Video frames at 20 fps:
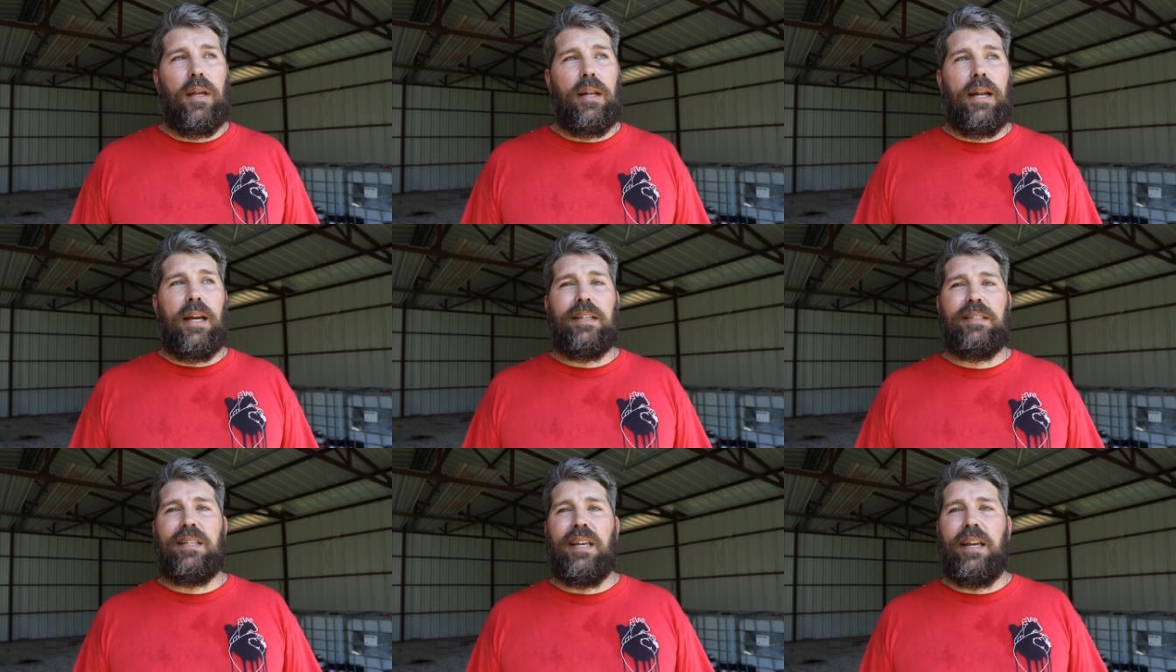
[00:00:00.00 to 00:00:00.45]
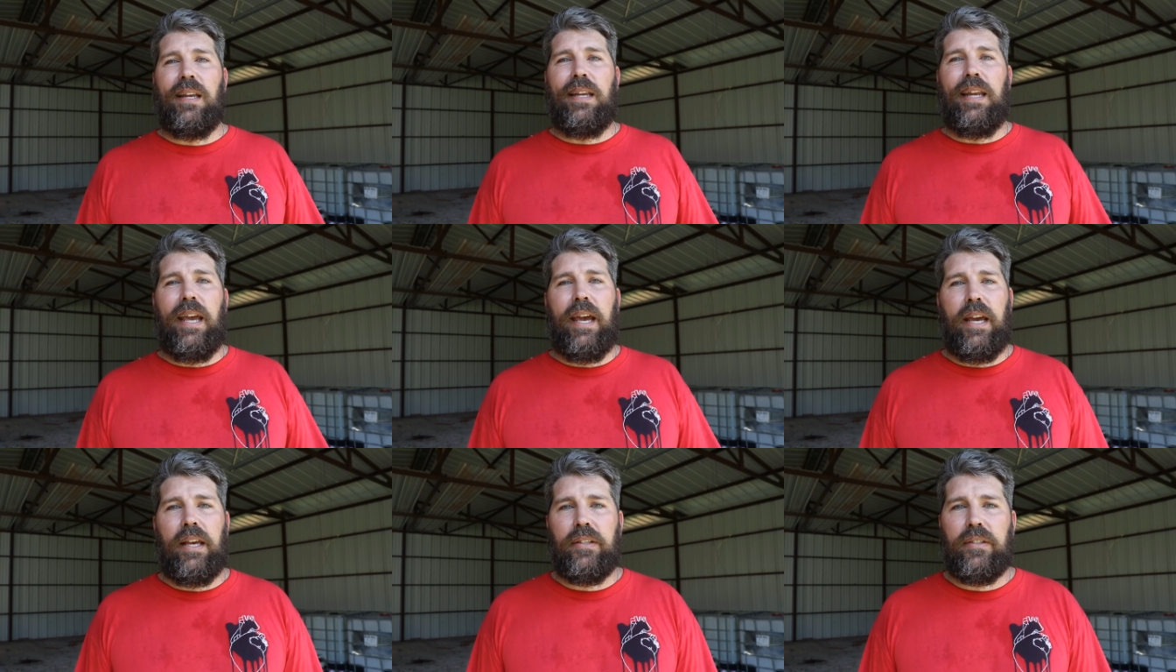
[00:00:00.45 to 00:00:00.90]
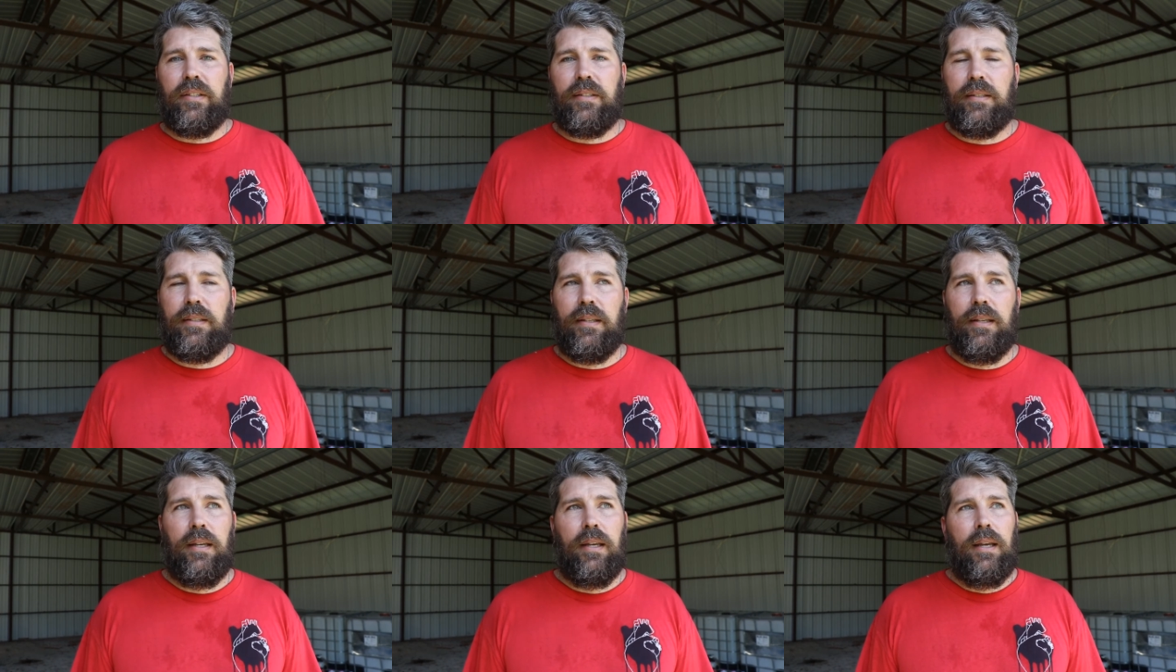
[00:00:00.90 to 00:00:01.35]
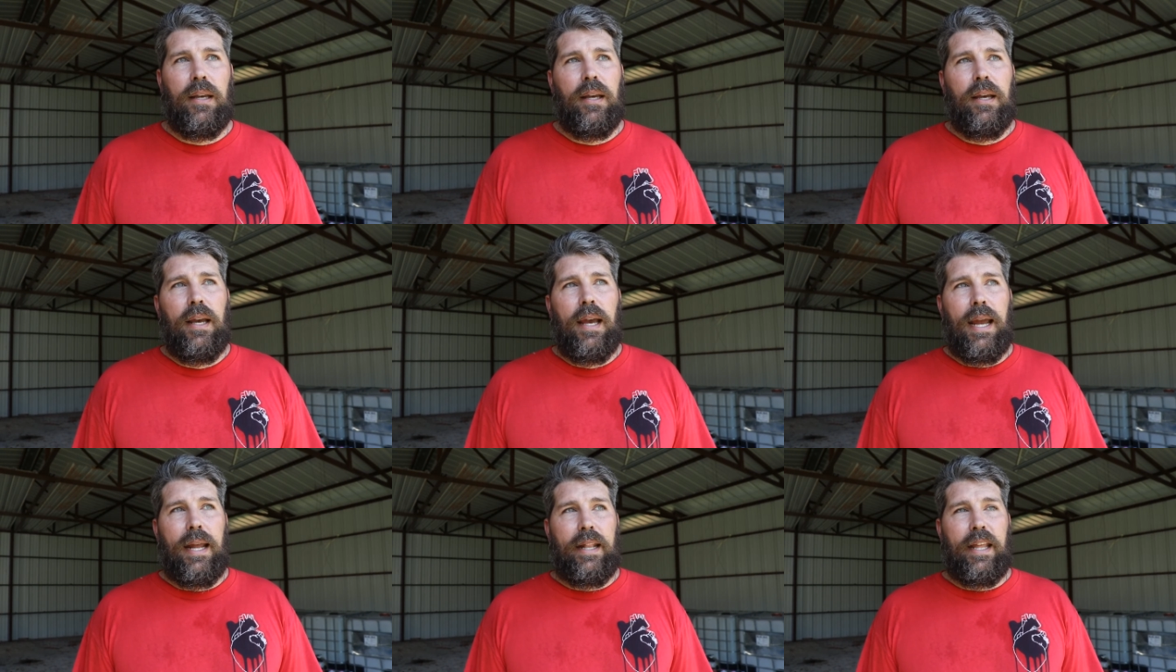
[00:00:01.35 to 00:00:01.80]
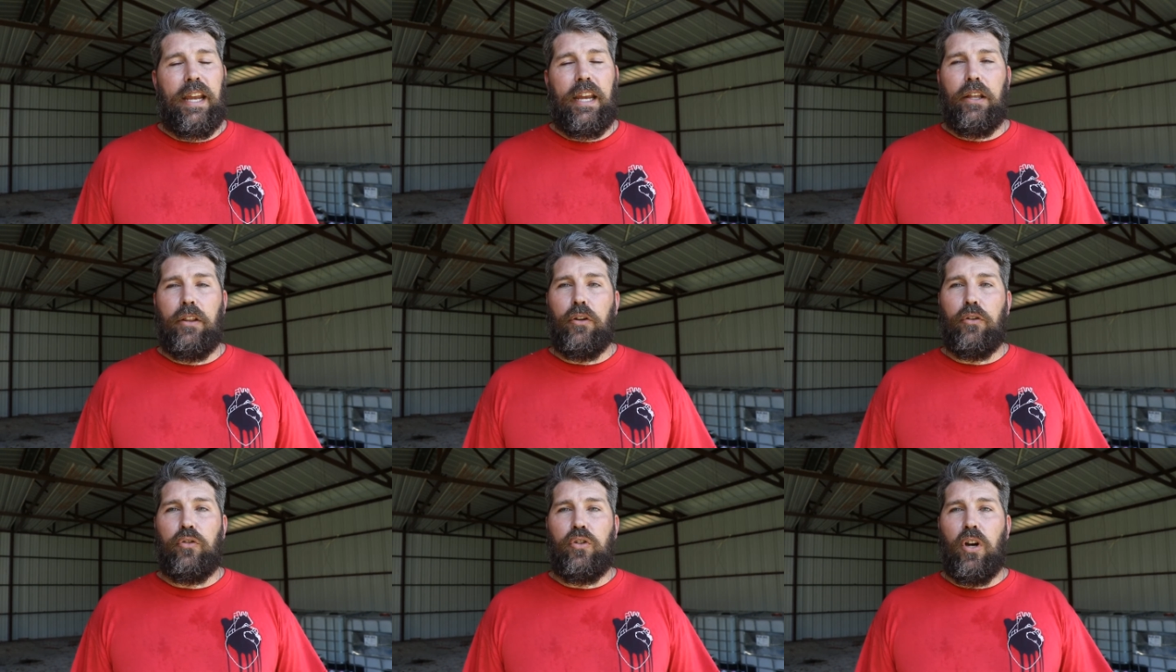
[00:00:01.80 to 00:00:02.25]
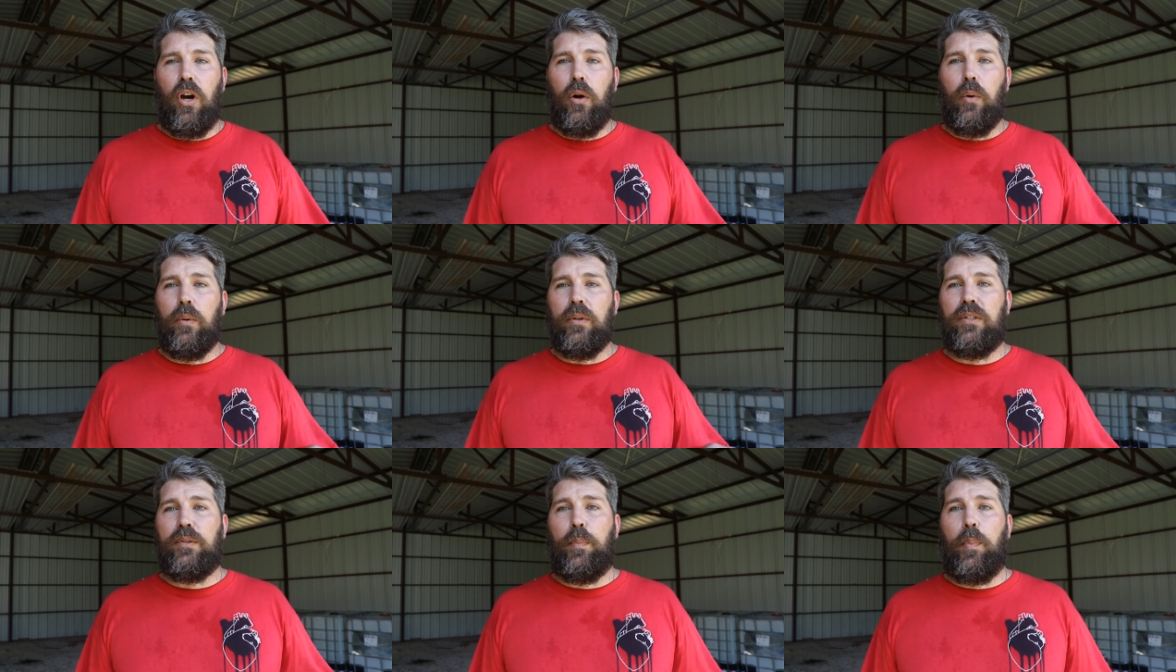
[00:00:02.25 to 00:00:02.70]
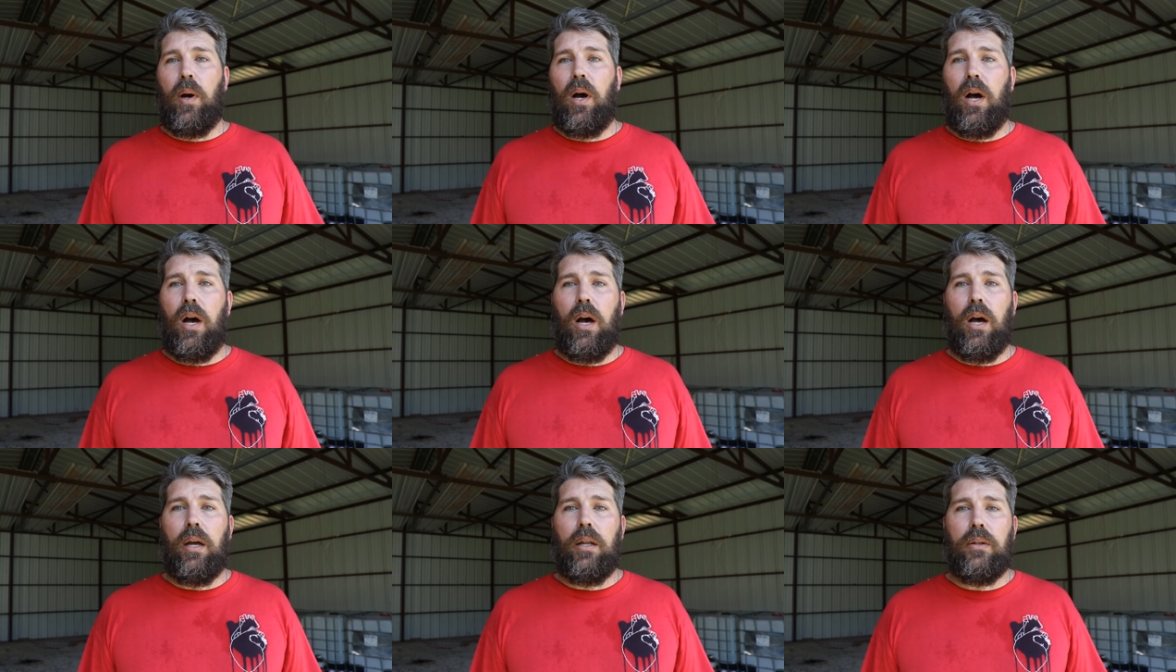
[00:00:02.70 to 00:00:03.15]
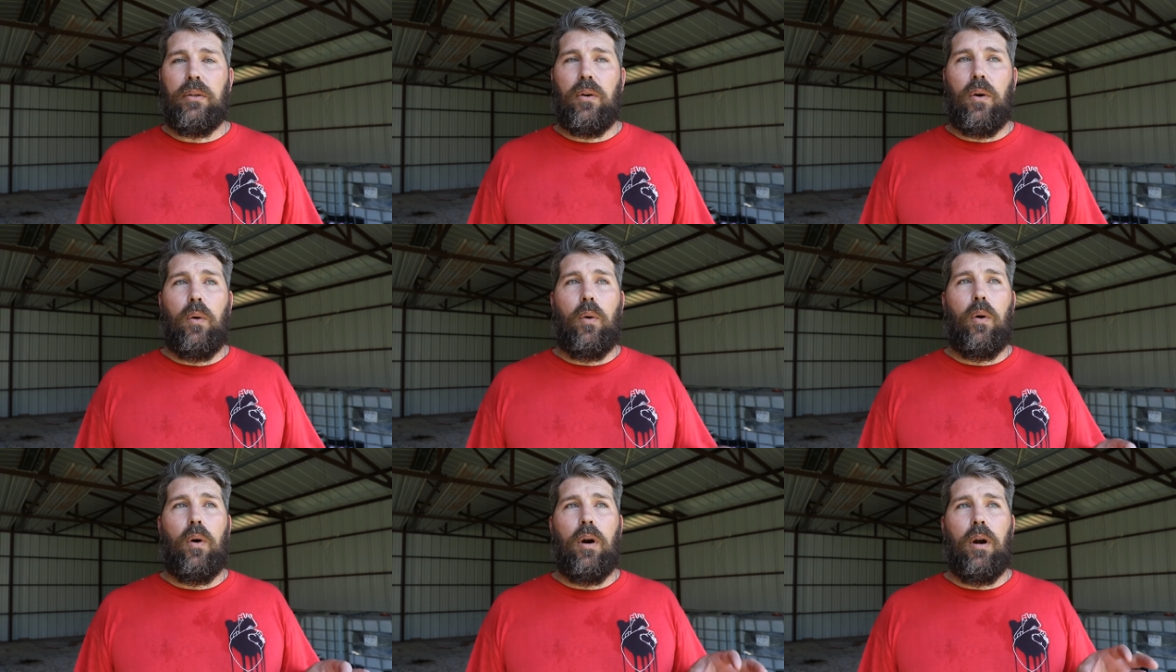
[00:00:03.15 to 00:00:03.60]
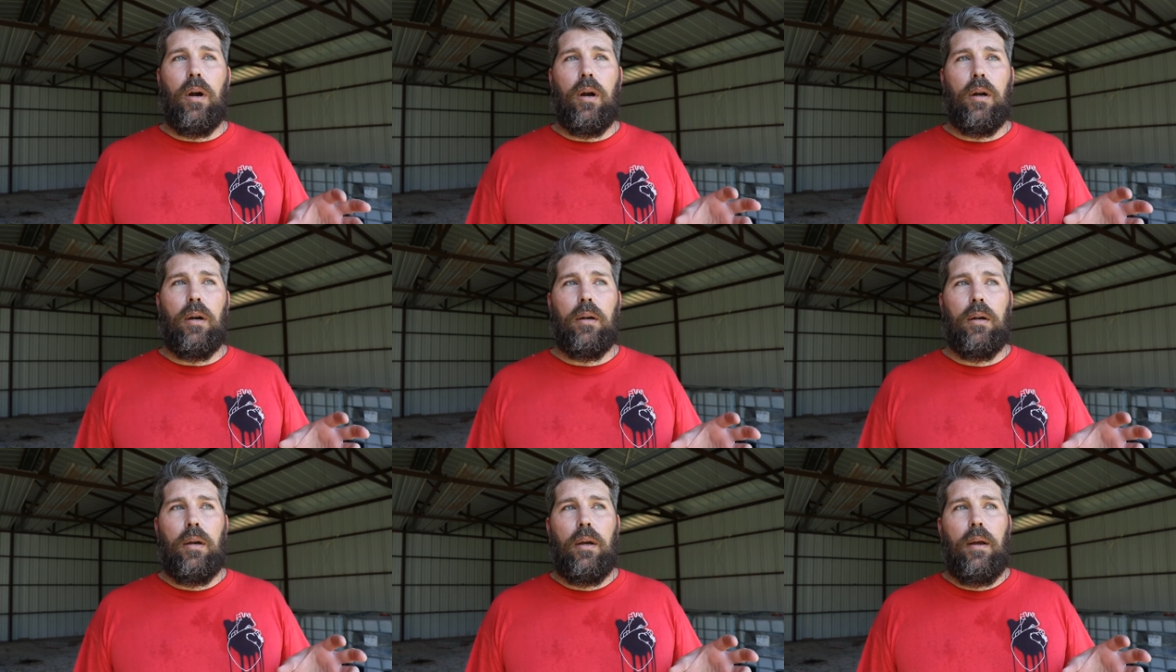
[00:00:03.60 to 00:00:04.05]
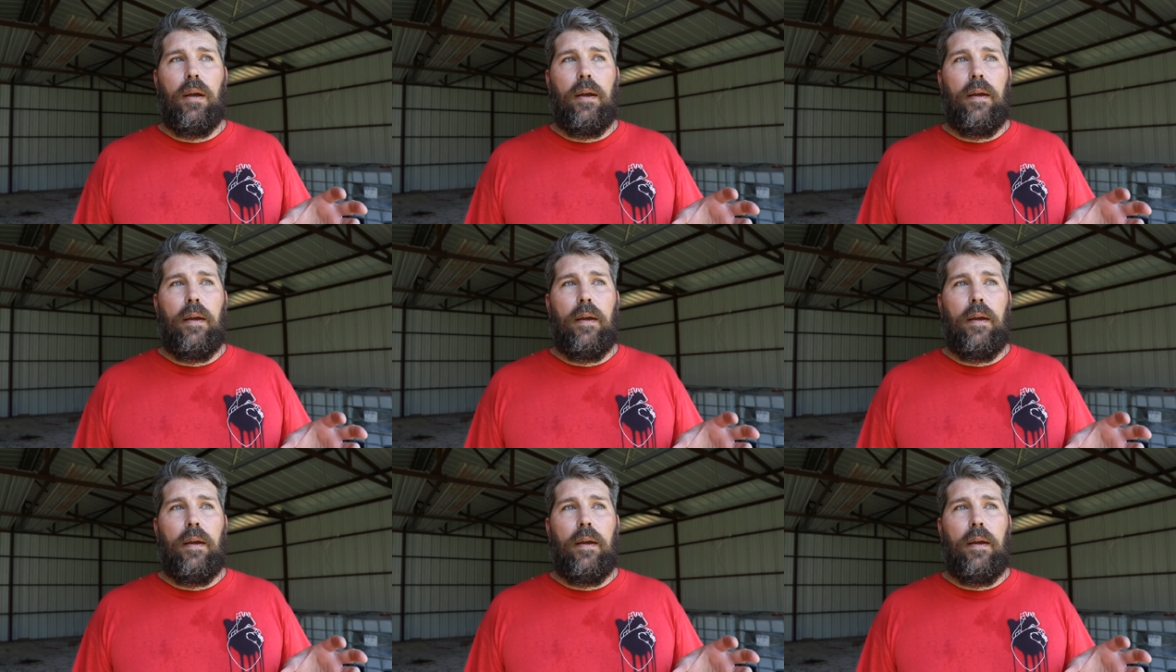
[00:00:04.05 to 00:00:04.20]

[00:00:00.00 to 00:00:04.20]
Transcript: And I say yes, and they either don't respond or